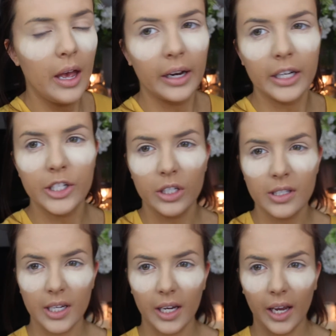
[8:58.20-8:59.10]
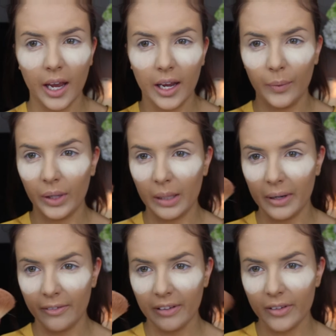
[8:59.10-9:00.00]
And I just take a really
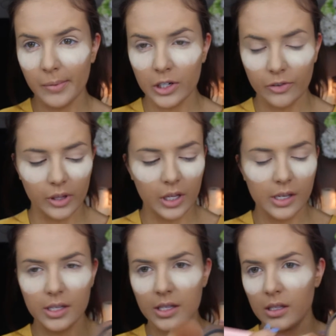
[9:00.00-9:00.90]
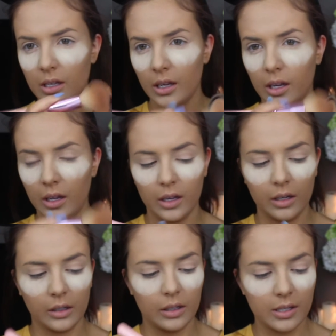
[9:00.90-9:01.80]
big fluffy brush for this,
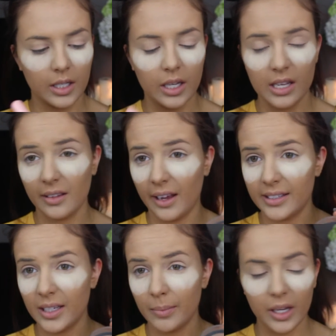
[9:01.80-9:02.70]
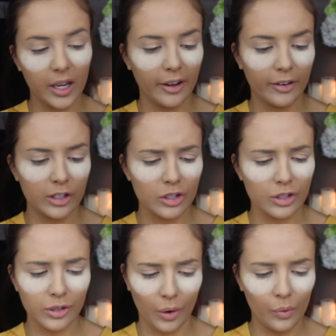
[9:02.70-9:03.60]
and this thing has lasted me
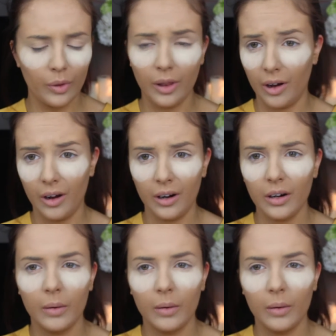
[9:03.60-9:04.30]
so long.